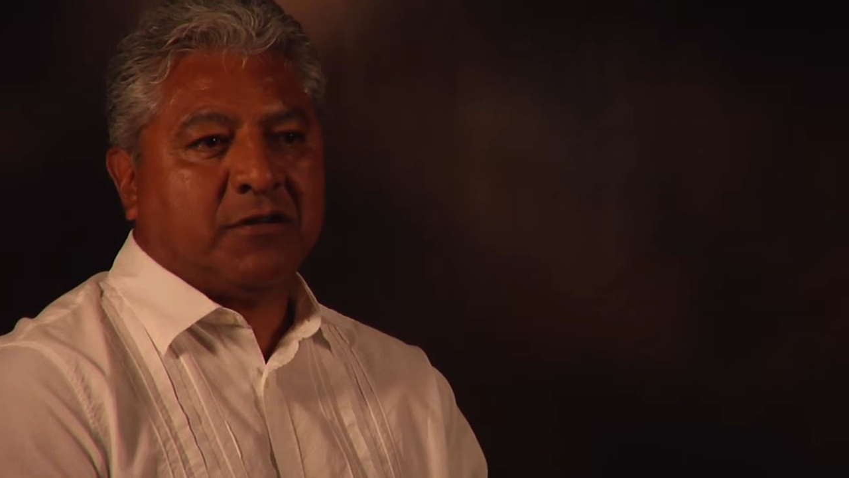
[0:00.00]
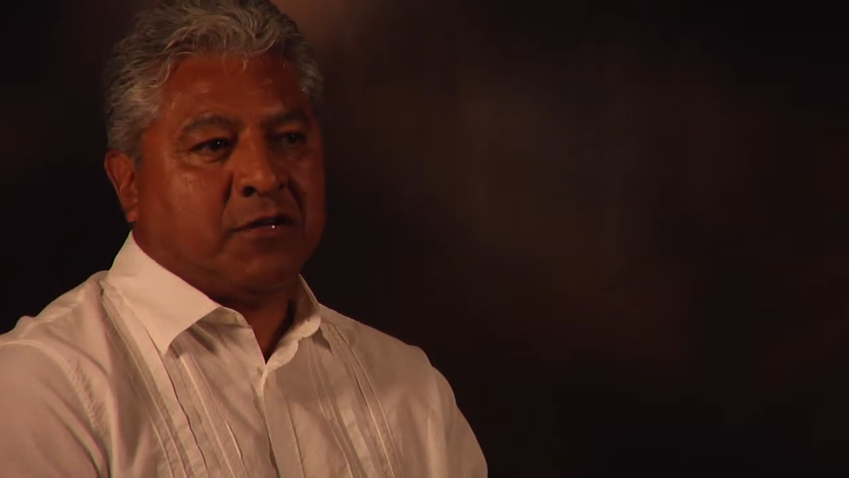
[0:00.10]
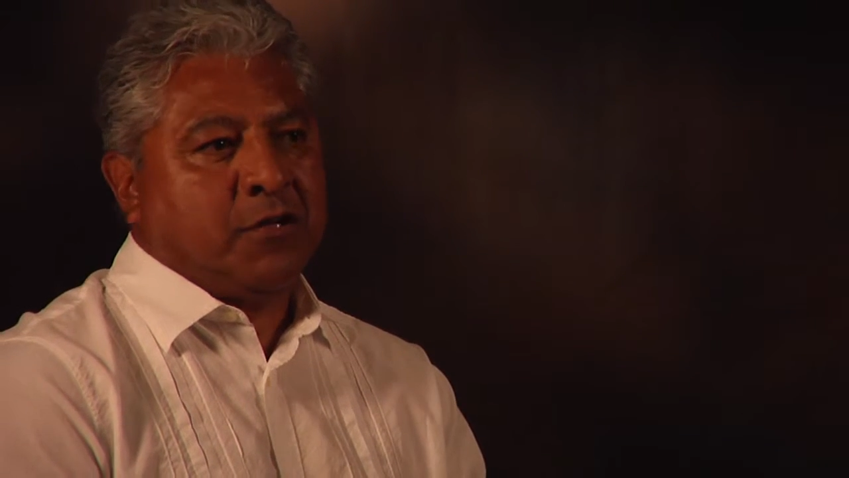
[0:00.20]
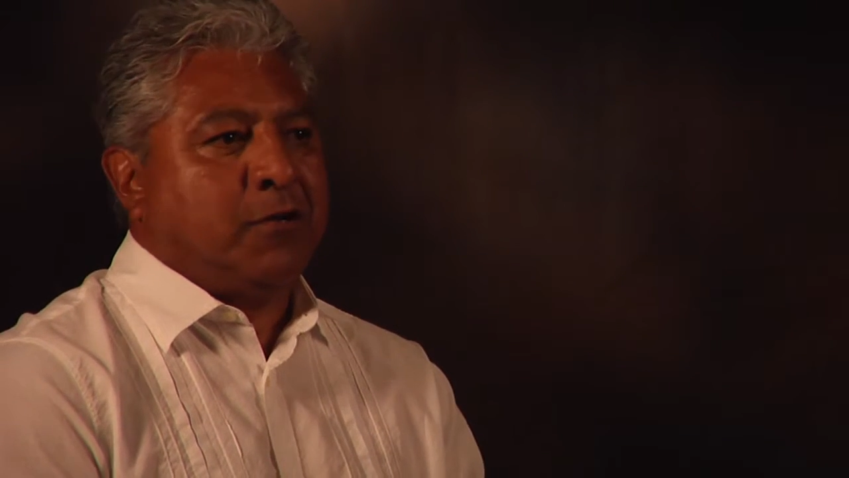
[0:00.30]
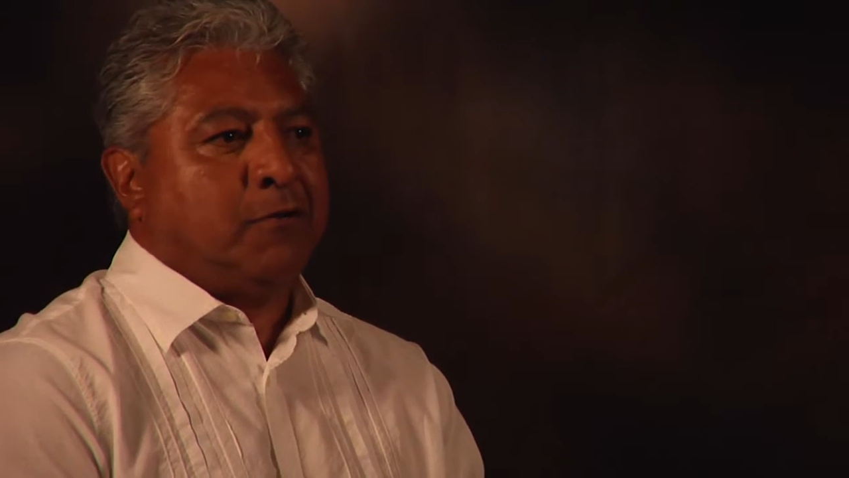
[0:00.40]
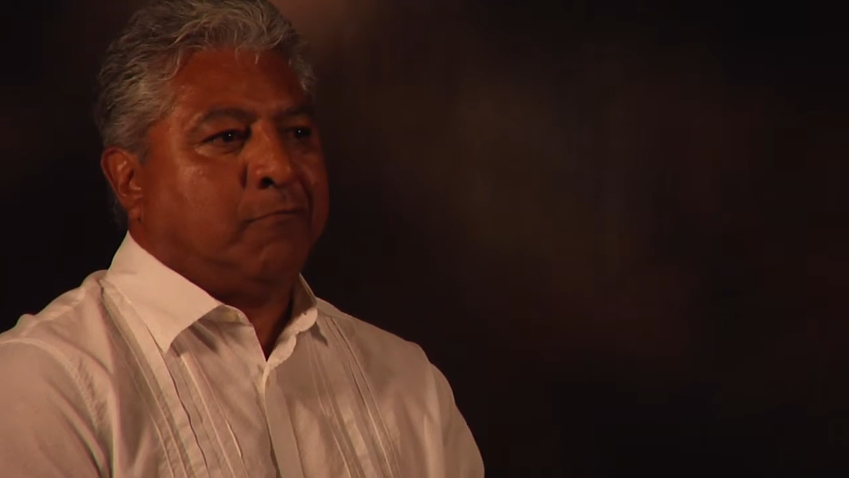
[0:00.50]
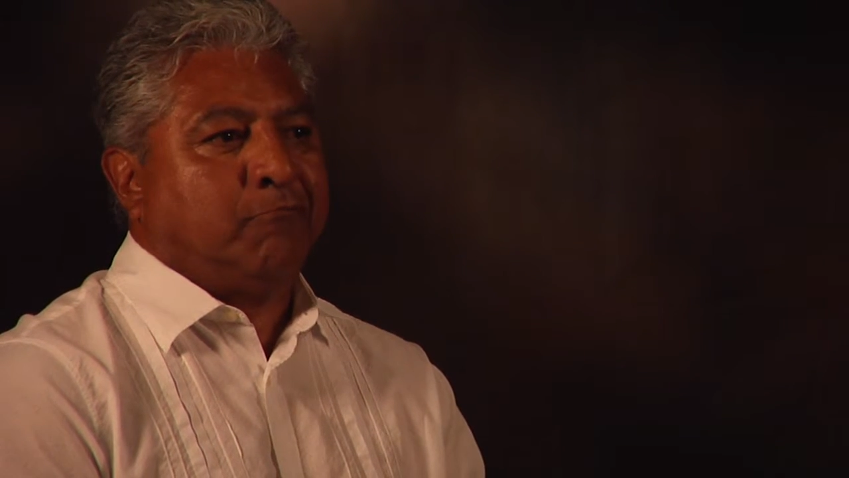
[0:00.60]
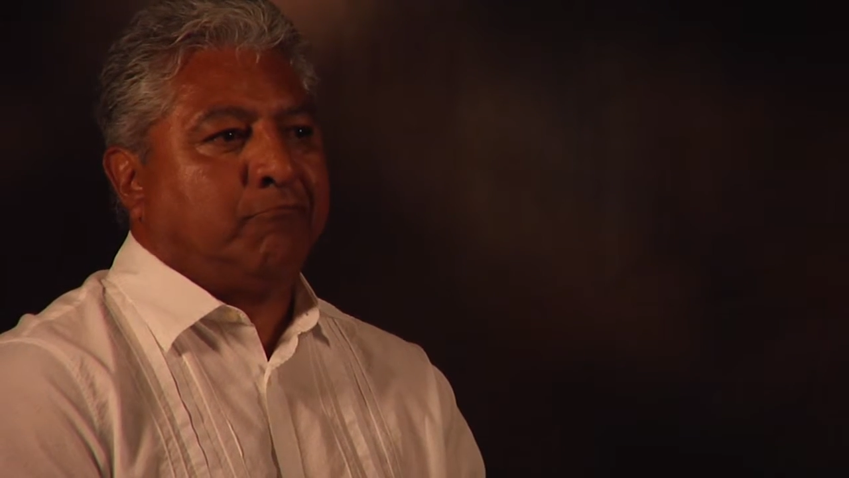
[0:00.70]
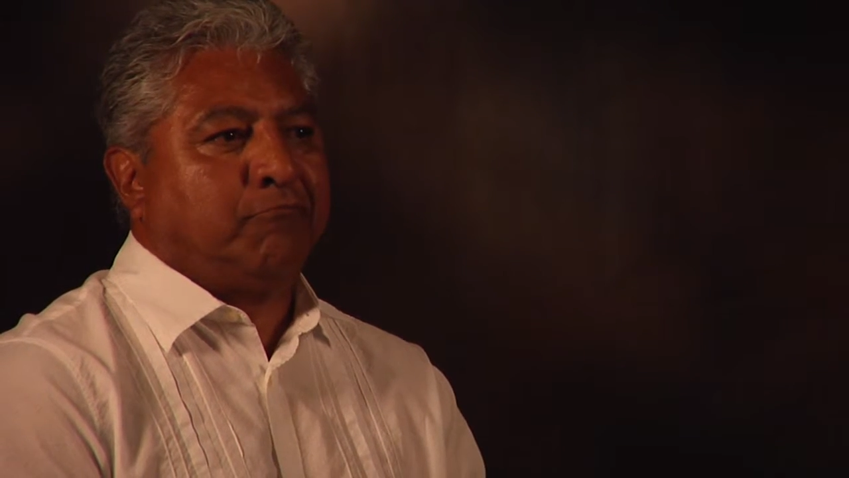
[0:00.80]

um,